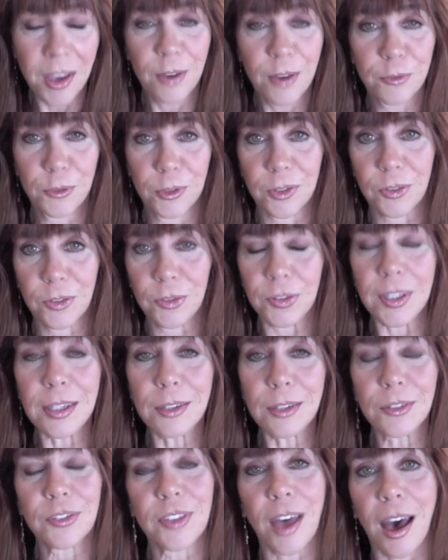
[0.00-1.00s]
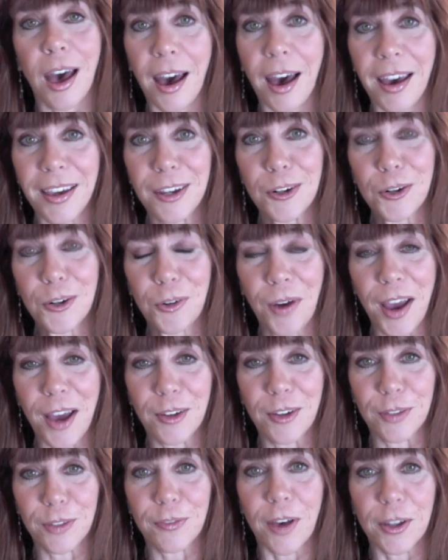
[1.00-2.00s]
for it seeks the higher
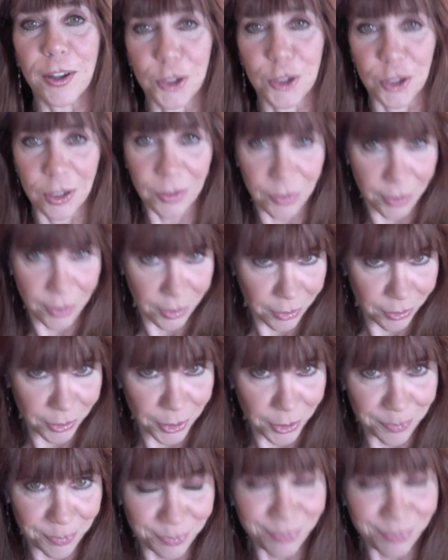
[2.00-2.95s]
ground of justice.